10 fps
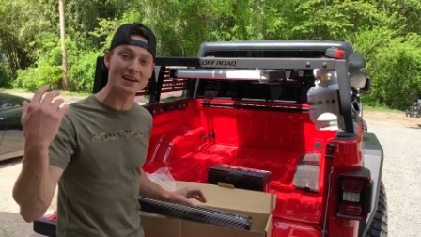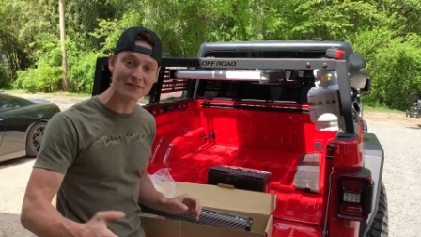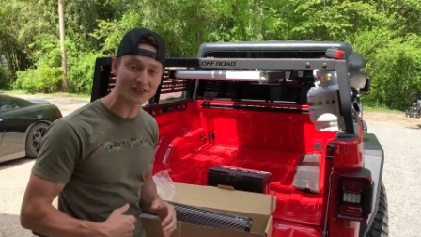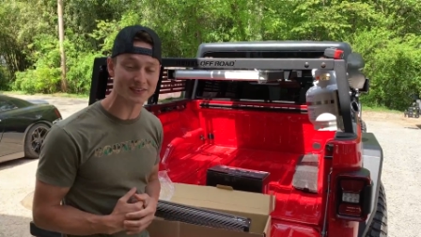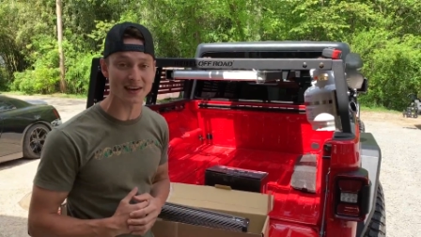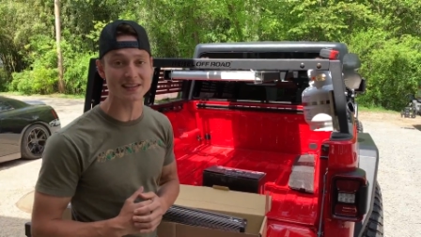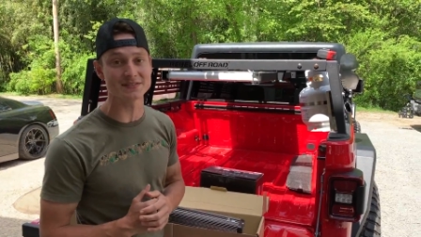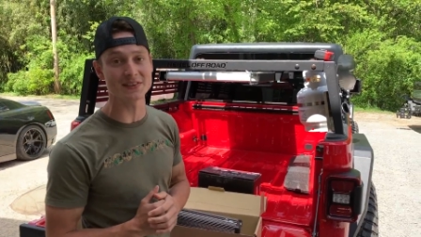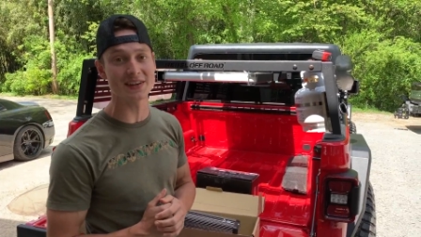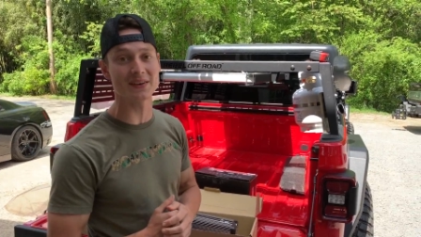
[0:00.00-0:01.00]
it for today's
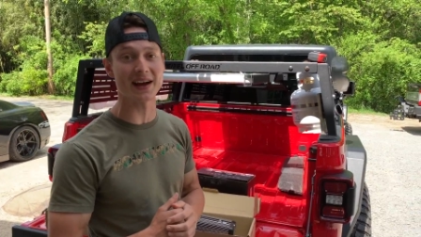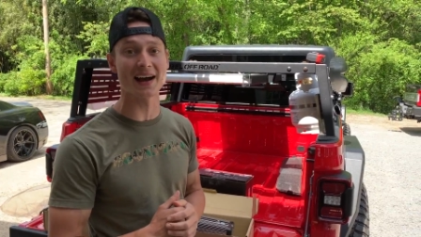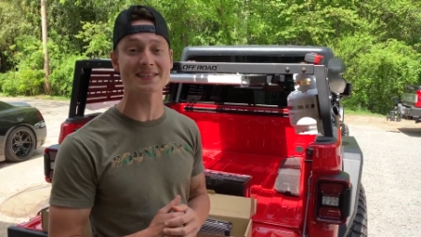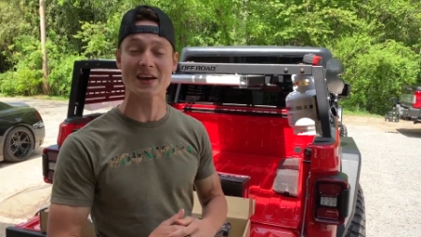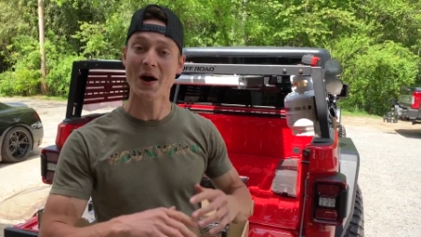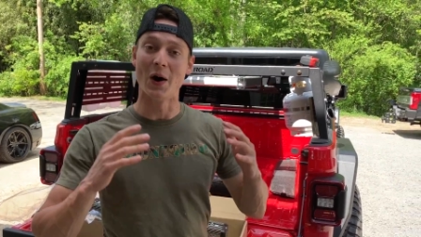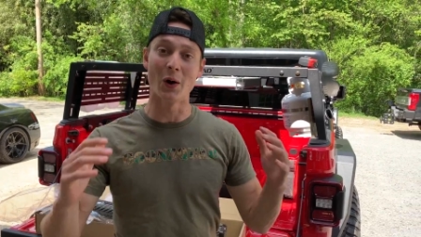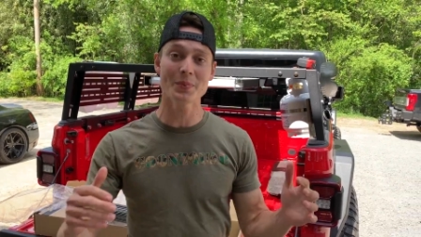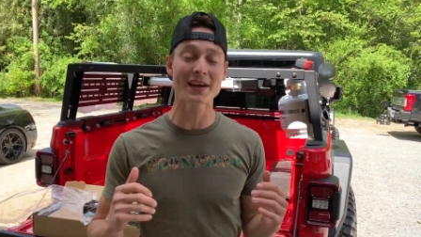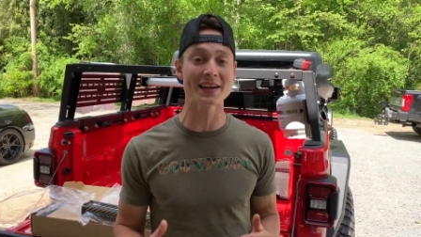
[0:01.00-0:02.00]
video, guys. I
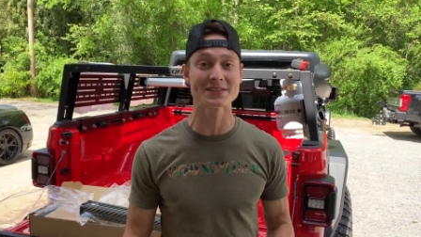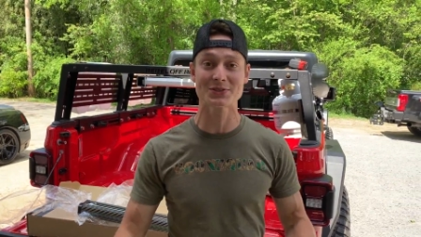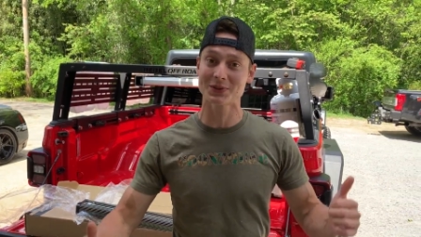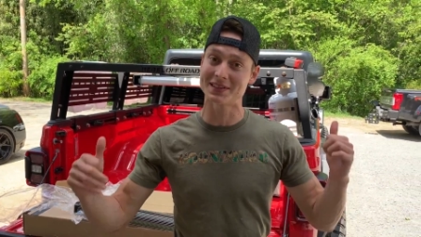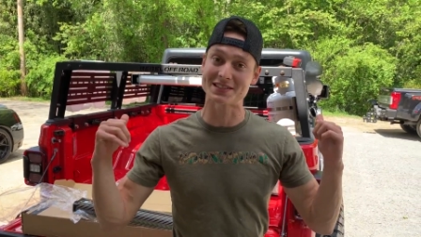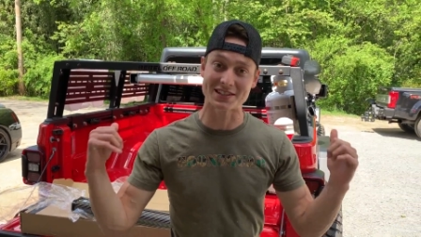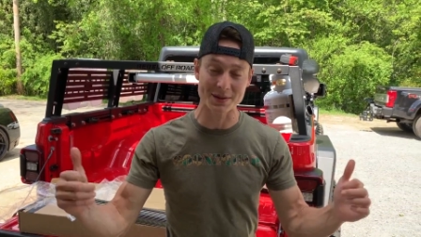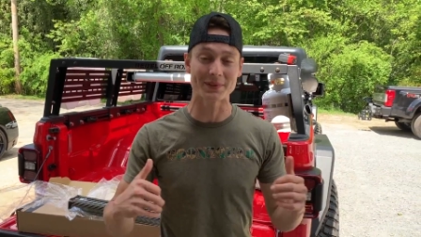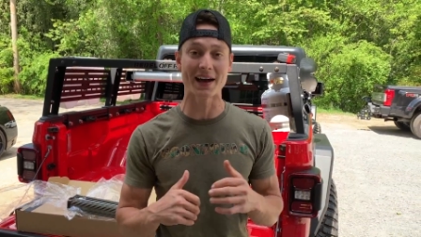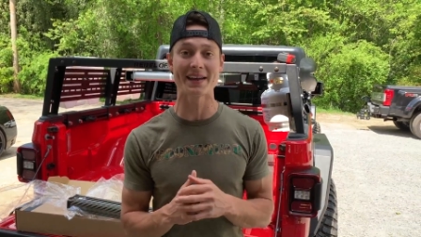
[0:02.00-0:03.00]
hope you guys enjoyed this Jeep
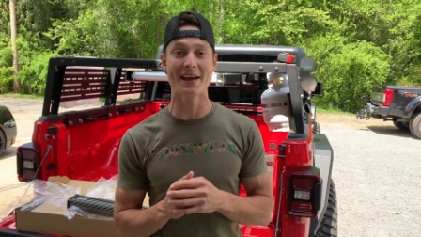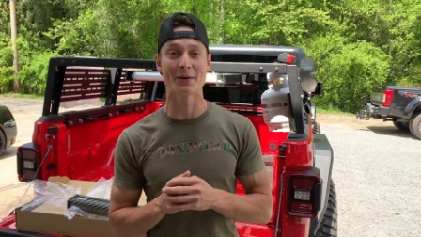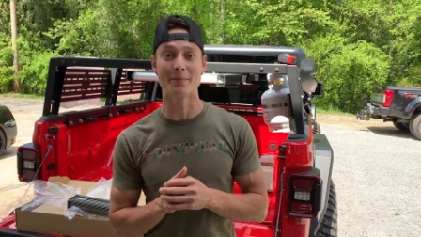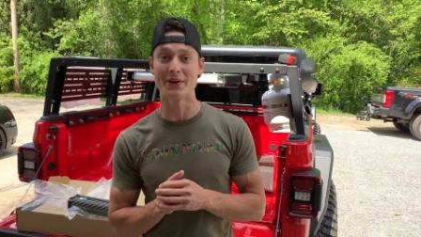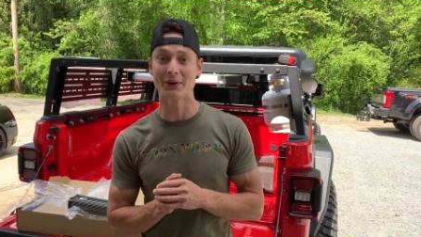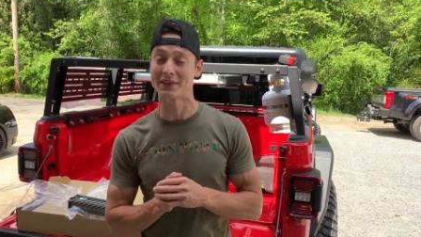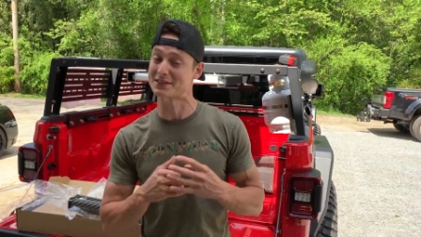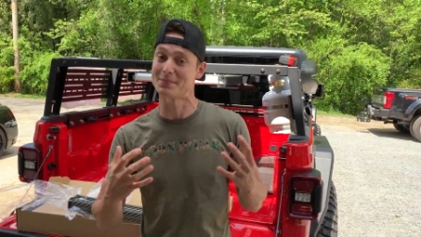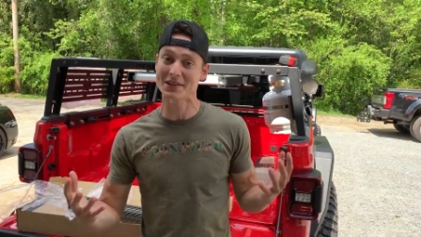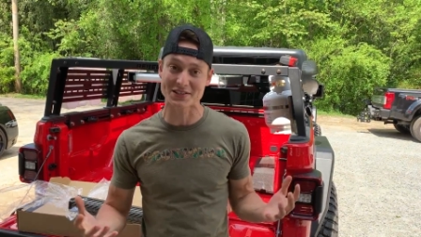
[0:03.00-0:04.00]
Gladiator build as
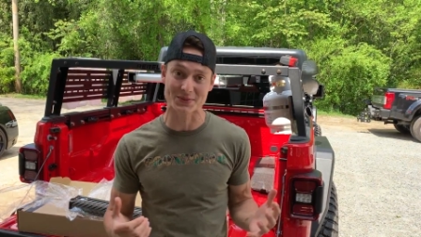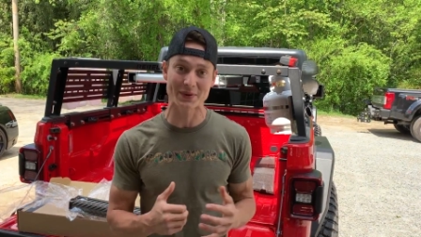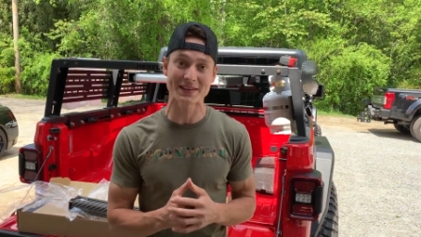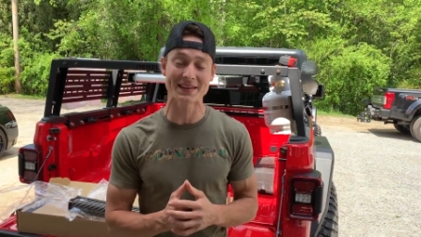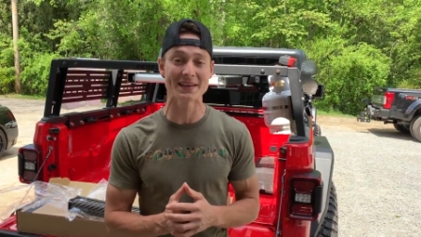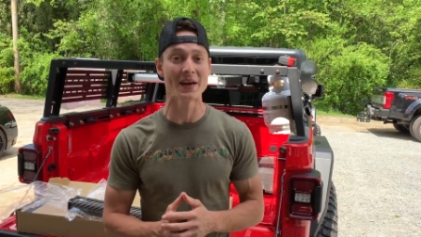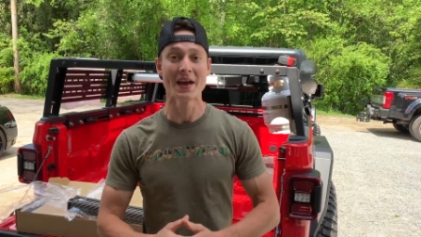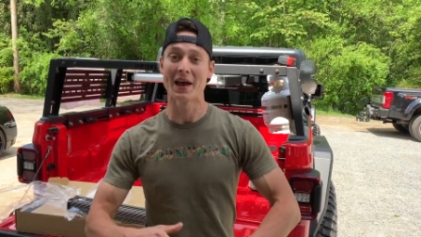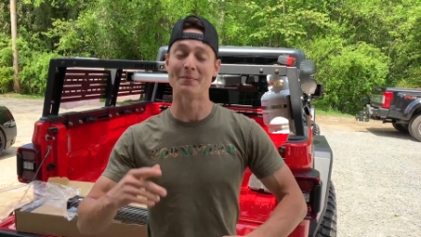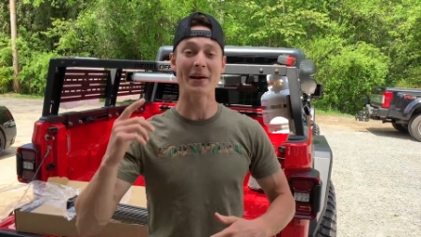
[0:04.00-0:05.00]
much as we did.
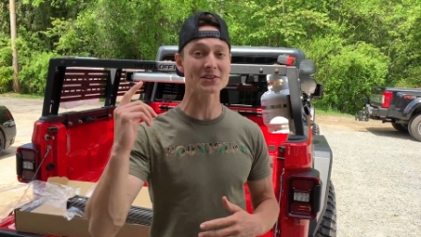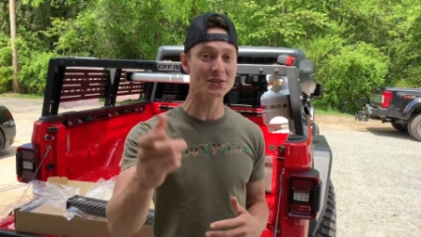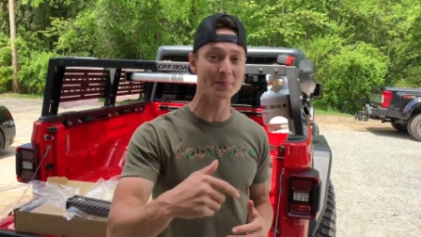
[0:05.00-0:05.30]
And make sure your